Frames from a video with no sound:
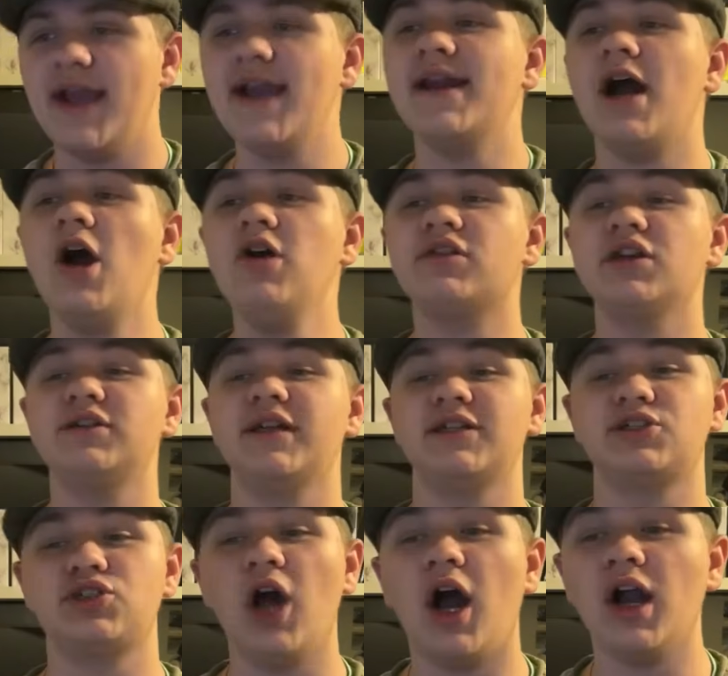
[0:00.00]
and it also
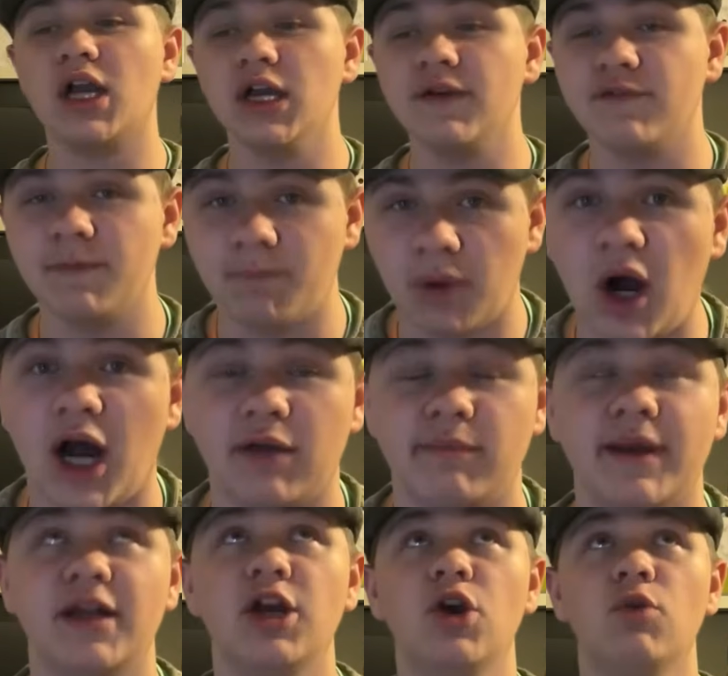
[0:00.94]
ditched Docker for
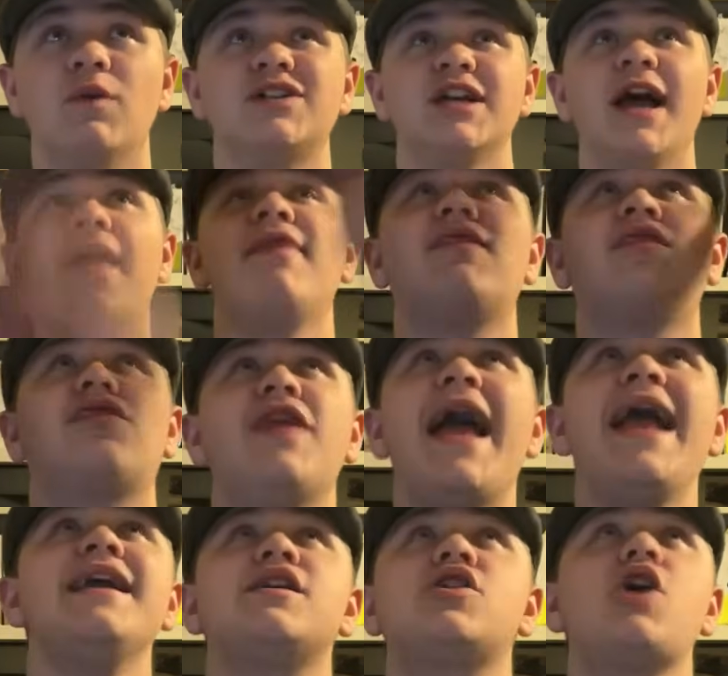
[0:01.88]
Podman, which,
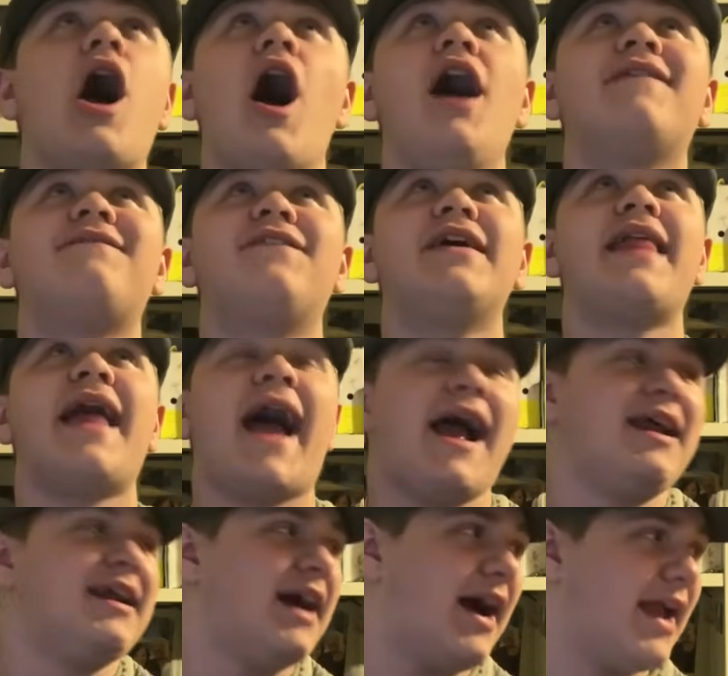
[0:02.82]
thank God for
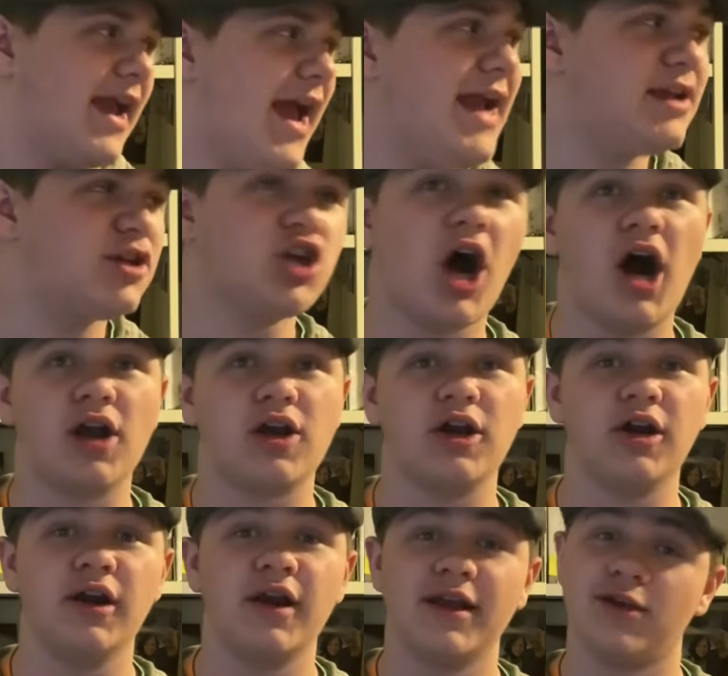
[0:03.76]
that! I hate
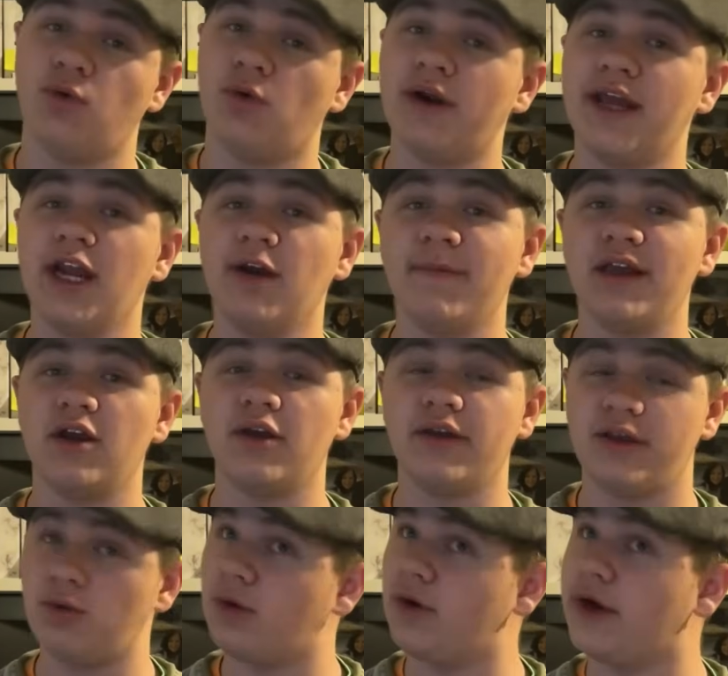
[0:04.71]
Docker. You wanna hear
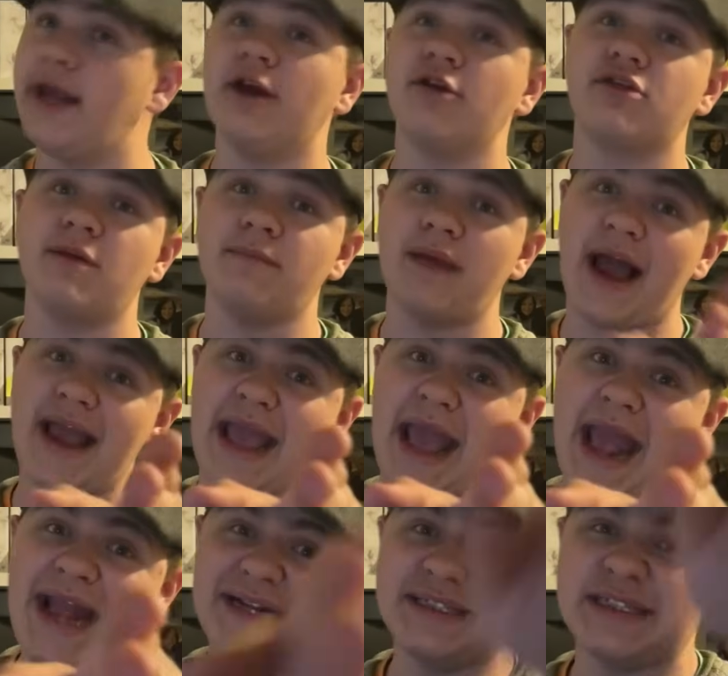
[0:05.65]
something I
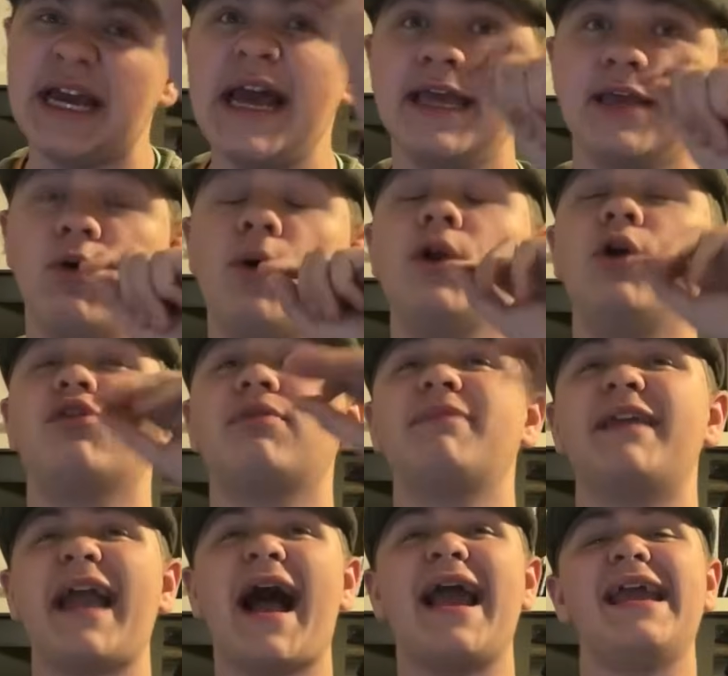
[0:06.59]
hate? You wanna know
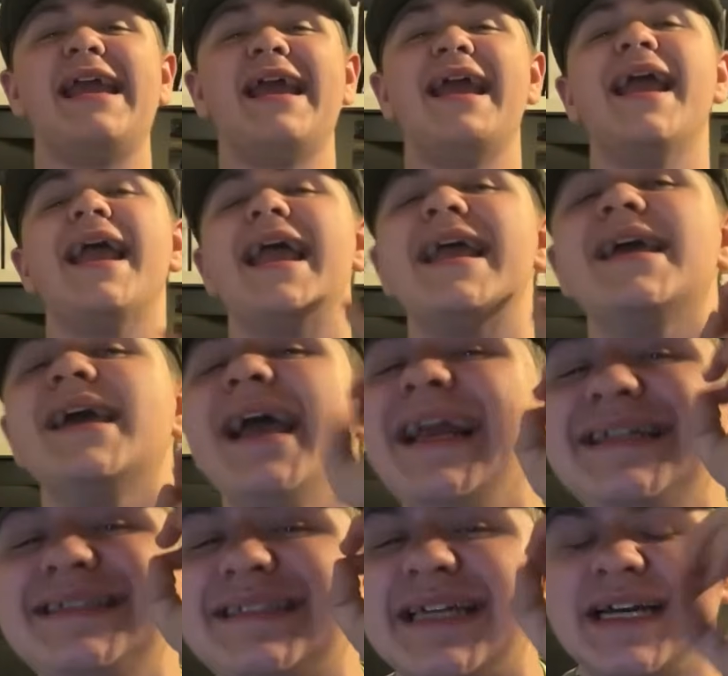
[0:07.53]
something I
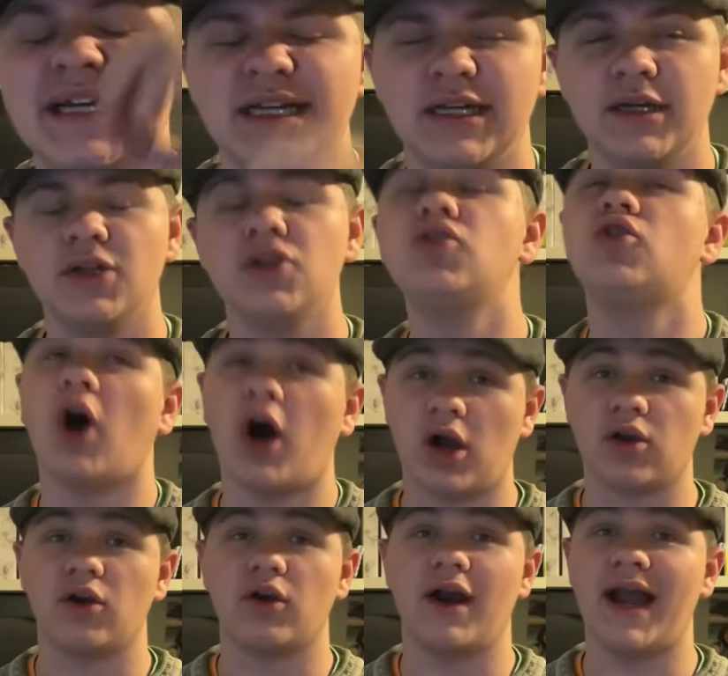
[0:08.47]
hate?
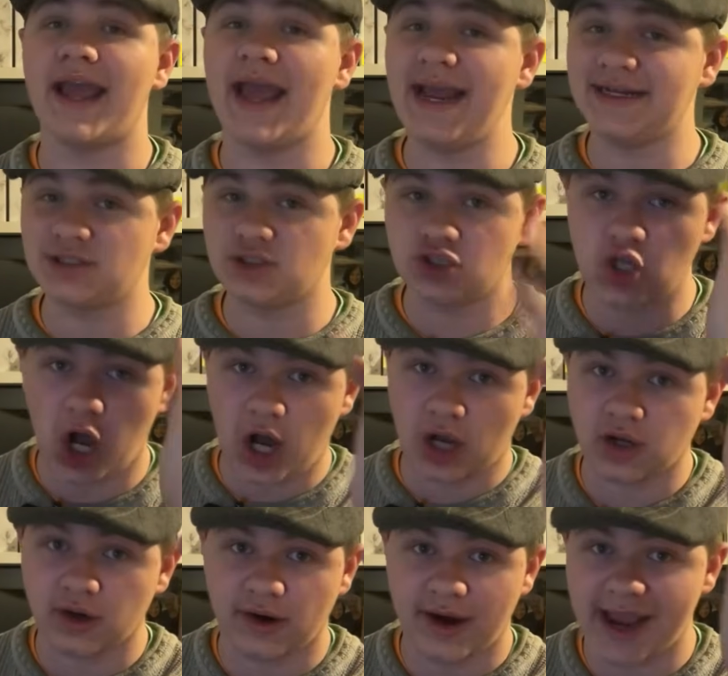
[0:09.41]
Docker. I hate
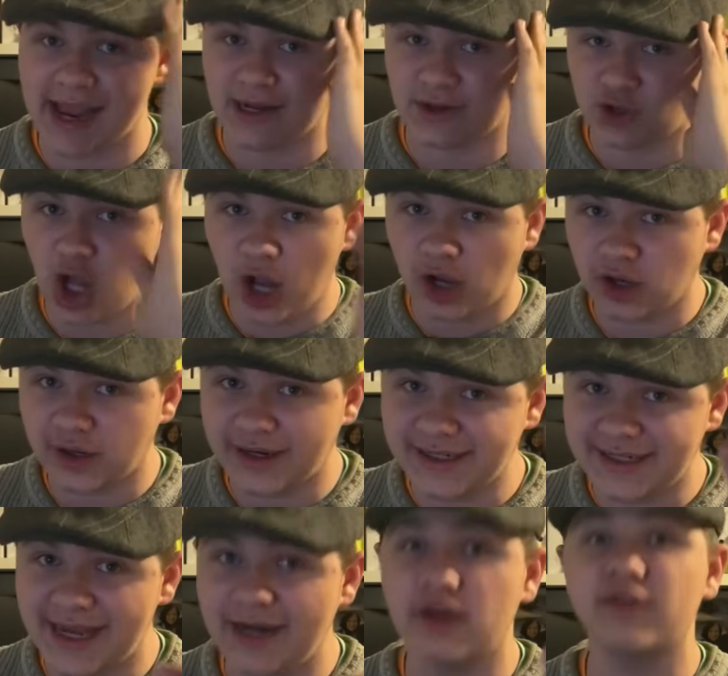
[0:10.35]
Docker. I hate Docker
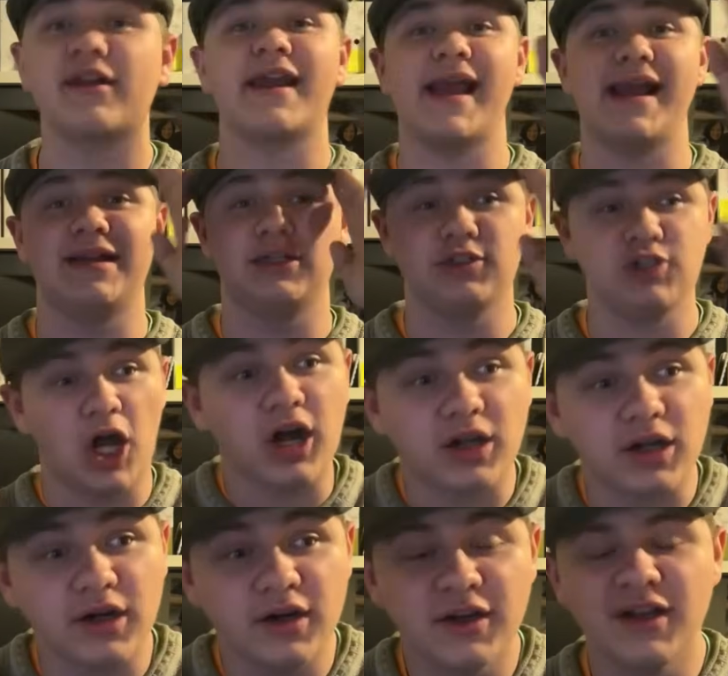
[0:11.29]
containers. I hate
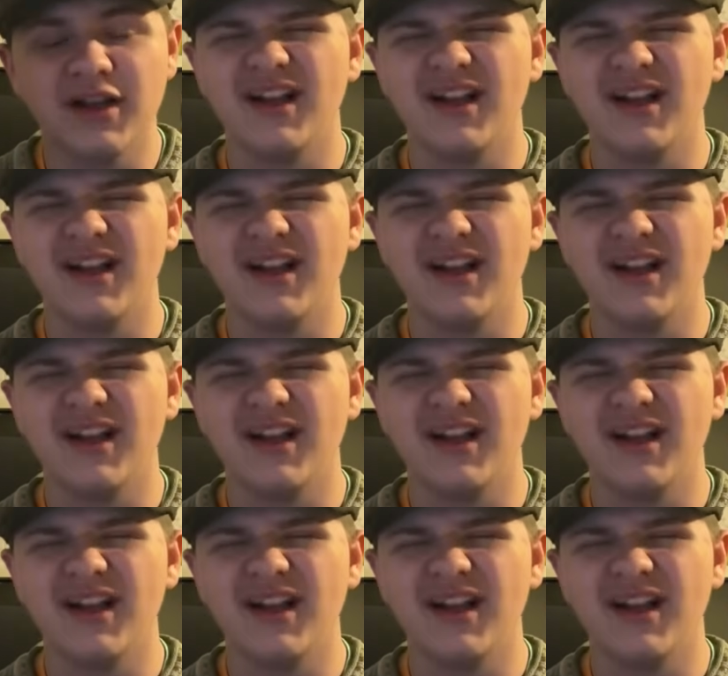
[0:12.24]
Docker.